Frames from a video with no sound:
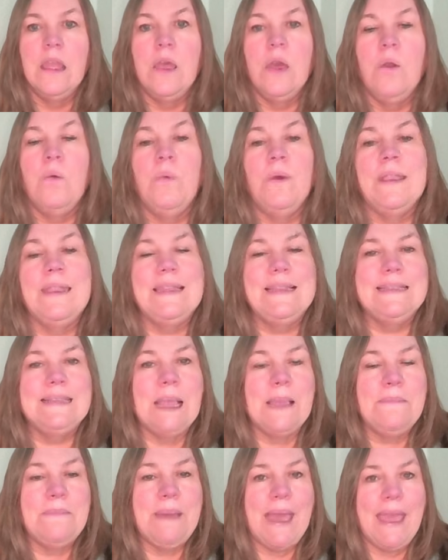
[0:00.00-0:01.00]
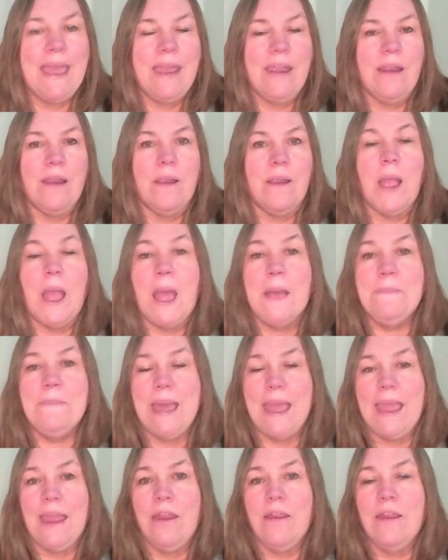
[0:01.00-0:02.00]
What is a pair? A
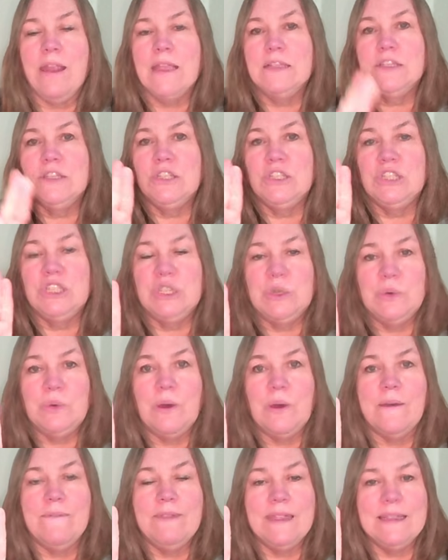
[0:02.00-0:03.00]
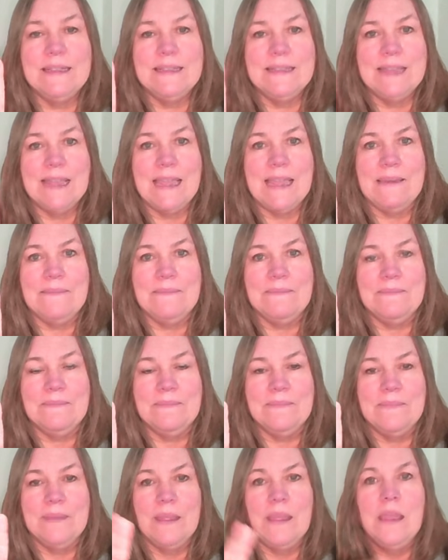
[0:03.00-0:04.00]
pair is 2 of the same.
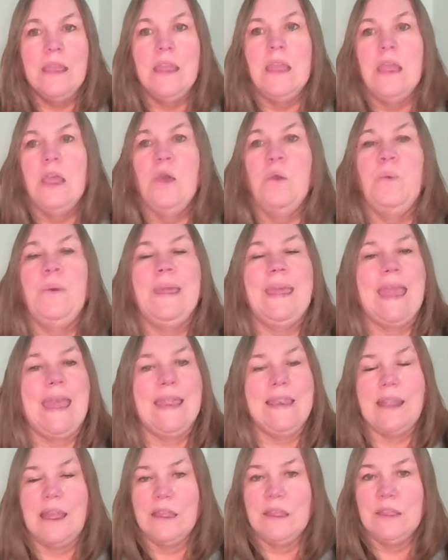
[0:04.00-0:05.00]
We cannot